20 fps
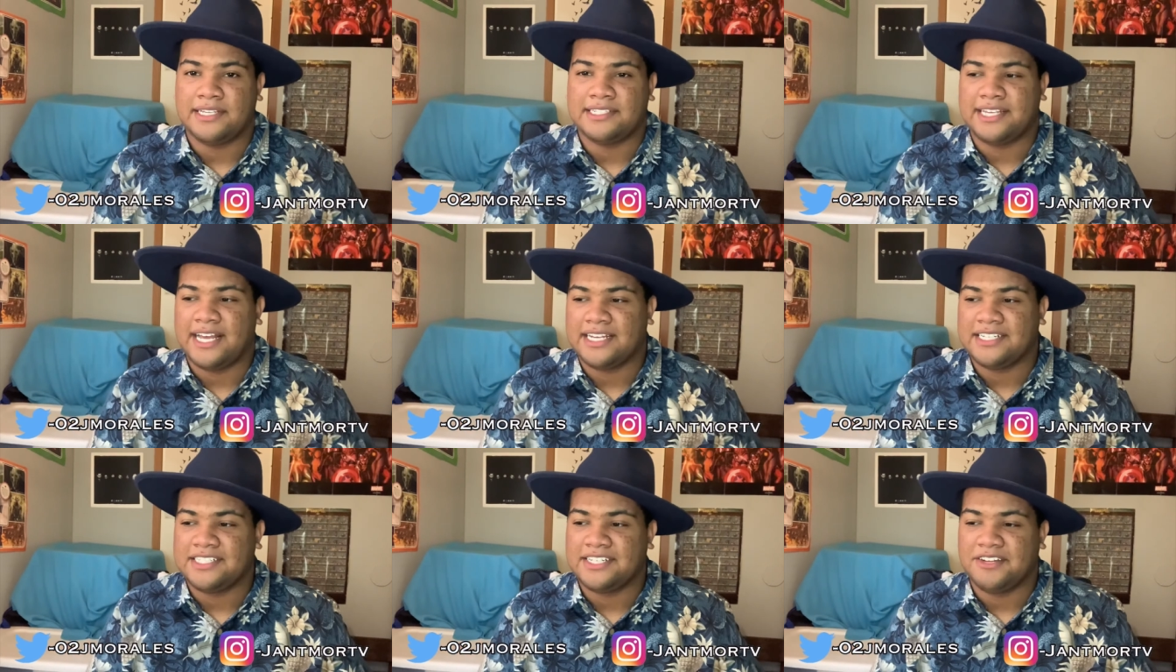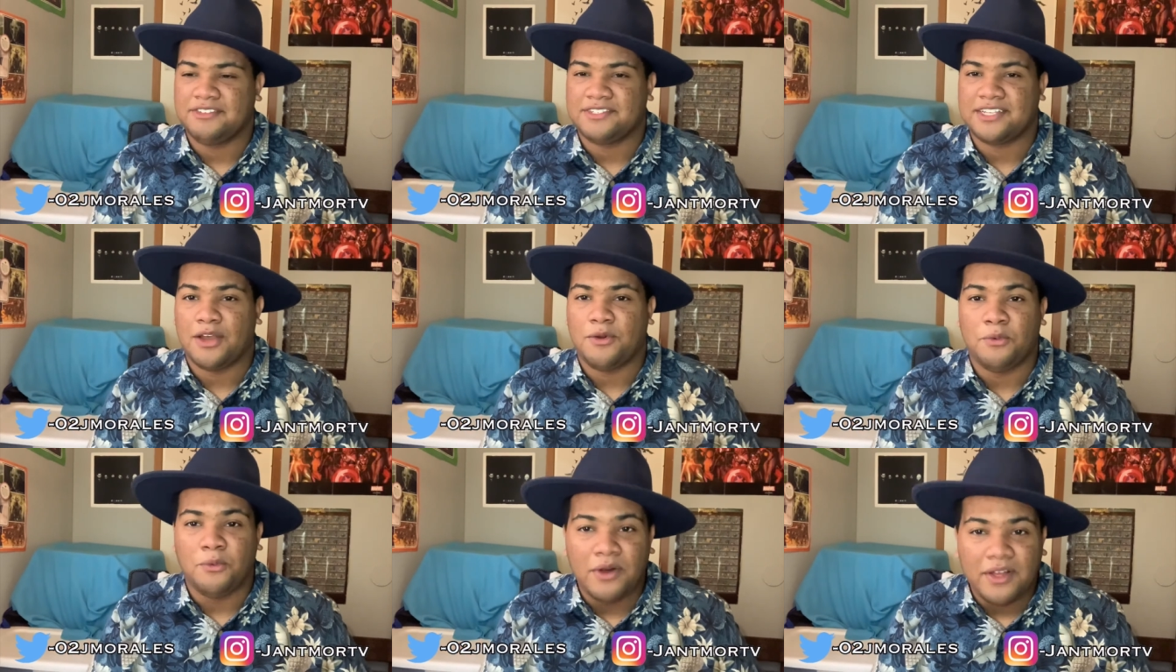As action, I was
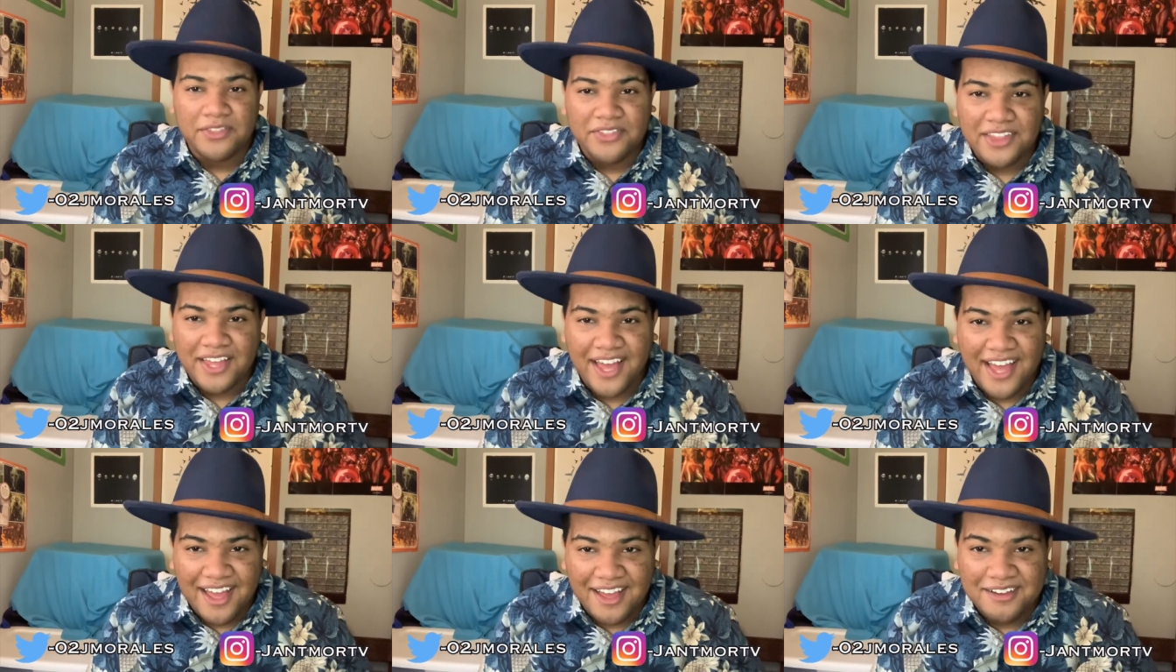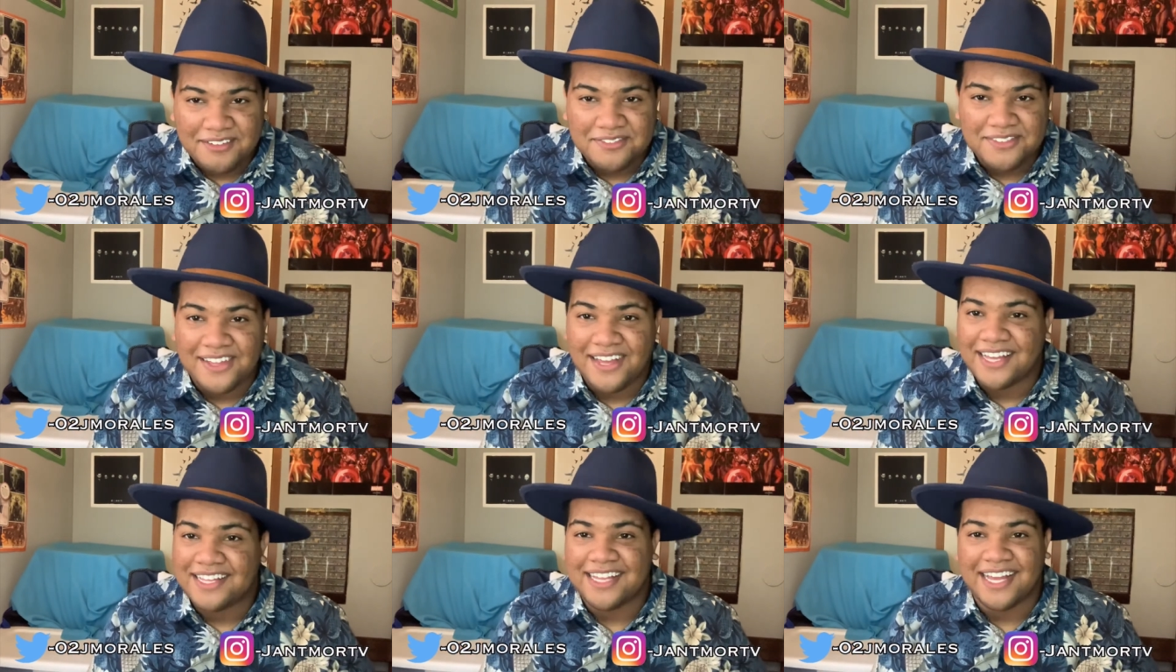like, what the
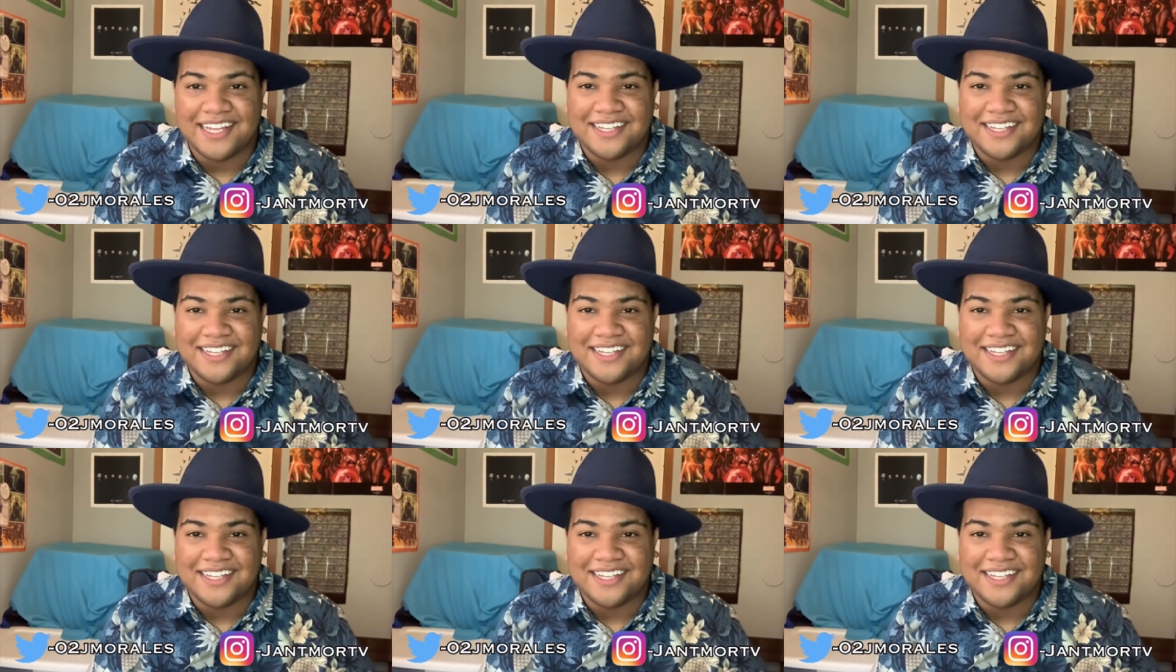F? Like that,